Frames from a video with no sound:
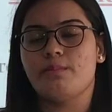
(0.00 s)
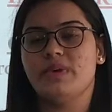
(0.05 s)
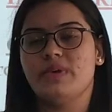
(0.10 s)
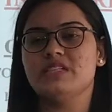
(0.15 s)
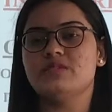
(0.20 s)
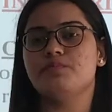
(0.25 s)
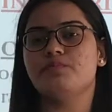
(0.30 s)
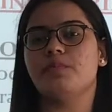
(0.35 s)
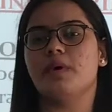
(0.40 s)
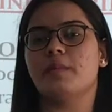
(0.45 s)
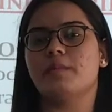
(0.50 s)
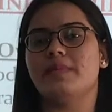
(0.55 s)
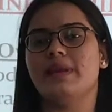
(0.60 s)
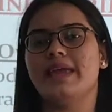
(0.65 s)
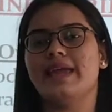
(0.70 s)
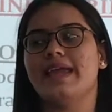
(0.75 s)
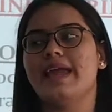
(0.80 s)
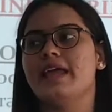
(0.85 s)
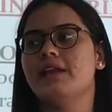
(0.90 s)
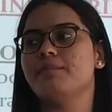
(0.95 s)
means
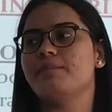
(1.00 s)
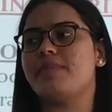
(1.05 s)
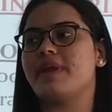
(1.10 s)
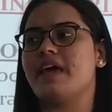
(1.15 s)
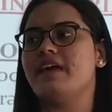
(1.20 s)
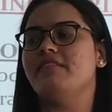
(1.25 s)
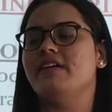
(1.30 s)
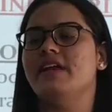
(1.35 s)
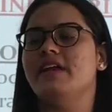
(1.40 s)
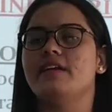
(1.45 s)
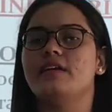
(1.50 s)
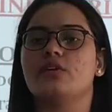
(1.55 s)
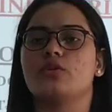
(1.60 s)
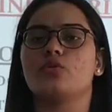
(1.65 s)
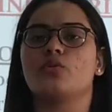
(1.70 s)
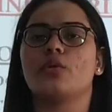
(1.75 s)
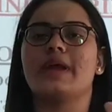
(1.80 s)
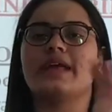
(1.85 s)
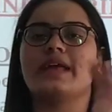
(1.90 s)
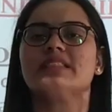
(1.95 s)
public and private
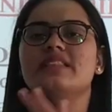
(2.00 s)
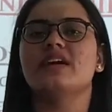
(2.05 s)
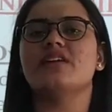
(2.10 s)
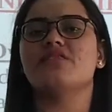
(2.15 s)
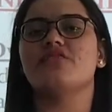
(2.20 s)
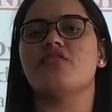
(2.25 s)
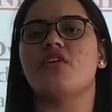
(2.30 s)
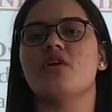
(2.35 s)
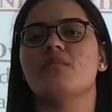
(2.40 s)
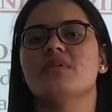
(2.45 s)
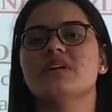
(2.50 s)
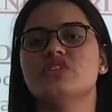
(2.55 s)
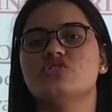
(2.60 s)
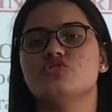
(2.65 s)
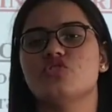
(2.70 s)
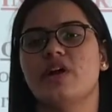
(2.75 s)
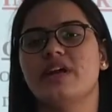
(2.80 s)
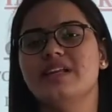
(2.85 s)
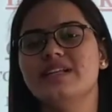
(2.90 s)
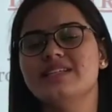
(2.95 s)
together form a
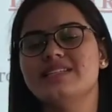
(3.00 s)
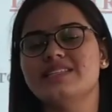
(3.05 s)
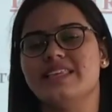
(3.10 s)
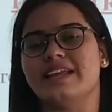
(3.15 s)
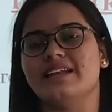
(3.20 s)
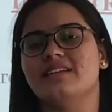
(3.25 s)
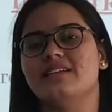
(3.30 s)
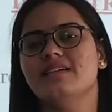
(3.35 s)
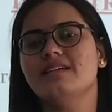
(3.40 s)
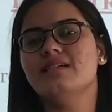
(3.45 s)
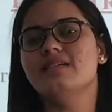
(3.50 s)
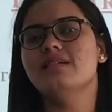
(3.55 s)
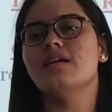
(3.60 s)
joint sector